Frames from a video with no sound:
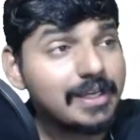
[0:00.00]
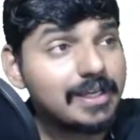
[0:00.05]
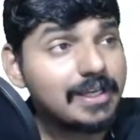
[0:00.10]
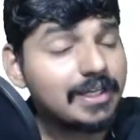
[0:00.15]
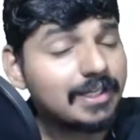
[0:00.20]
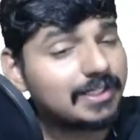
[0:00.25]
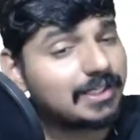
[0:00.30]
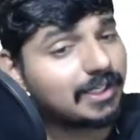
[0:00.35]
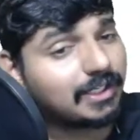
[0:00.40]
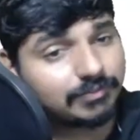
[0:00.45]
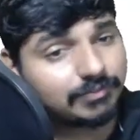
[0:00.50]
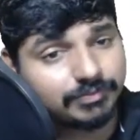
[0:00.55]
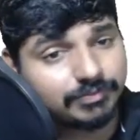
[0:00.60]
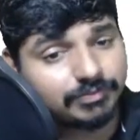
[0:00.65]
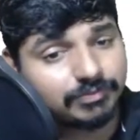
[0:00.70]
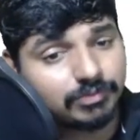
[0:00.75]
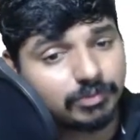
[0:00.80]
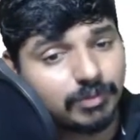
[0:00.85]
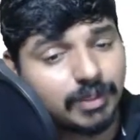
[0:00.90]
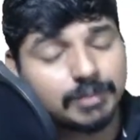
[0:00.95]
now
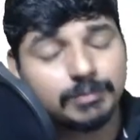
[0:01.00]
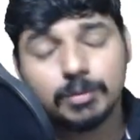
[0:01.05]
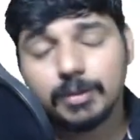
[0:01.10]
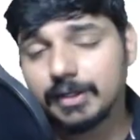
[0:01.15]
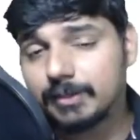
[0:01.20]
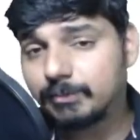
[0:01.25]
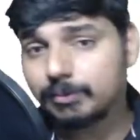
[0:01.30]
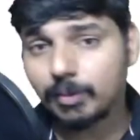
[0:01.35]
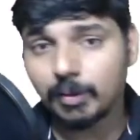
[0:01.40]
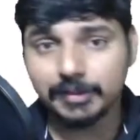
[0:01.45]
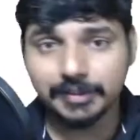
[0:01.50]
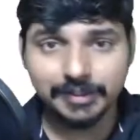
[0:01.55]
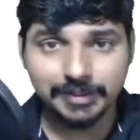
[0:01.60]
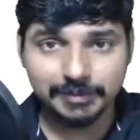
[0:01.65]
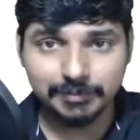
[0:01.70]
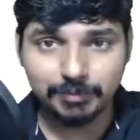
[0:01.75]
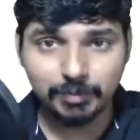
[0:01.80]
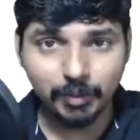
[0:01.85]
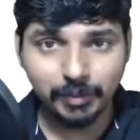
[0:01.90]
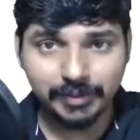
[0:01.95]
one more
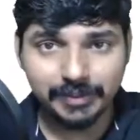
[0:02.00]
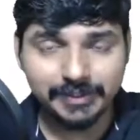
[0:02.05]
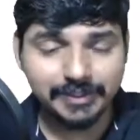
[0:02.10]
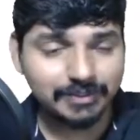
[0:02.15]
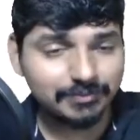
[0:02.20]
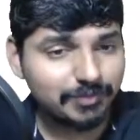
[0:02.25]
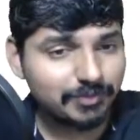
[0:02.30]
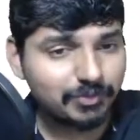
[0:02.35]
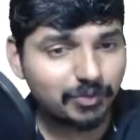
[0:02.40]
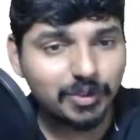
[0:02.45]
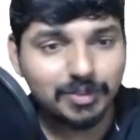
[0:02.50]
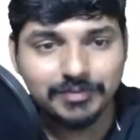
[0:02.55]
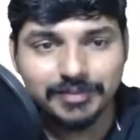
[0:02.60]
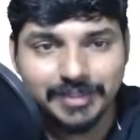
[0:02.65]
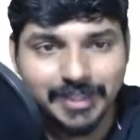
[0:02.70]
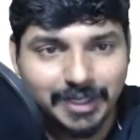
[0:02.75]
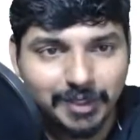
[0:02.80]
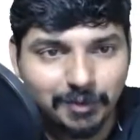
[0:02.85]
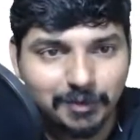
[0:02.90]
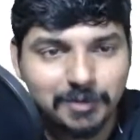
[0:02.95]
important point before we
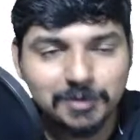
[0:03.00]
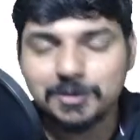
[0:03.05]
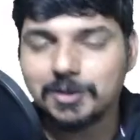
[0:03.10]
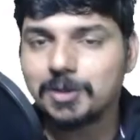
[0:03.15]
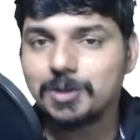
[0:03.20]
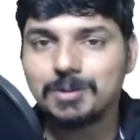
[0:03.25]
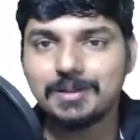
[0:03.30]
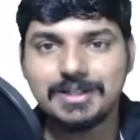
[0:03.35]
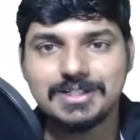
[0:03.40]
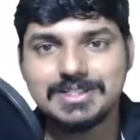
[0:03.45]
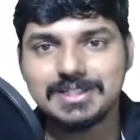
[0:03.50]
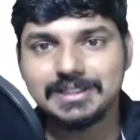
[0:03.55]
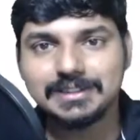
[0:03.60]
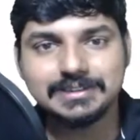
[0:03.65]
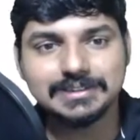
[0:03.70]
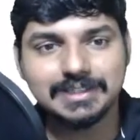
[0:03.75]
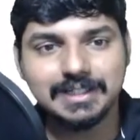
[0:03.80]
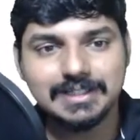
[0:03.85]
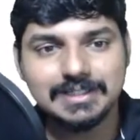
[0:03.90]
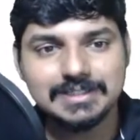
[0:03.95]
get on to the questions,
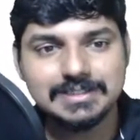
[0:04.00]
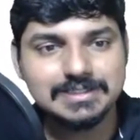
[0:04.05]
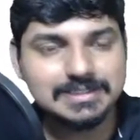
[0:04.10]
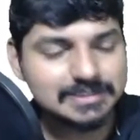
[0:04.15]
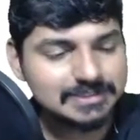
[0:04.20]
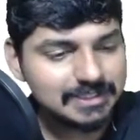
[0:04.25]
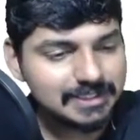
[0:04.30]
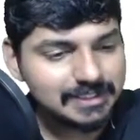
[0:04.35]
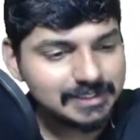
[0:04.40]
guys.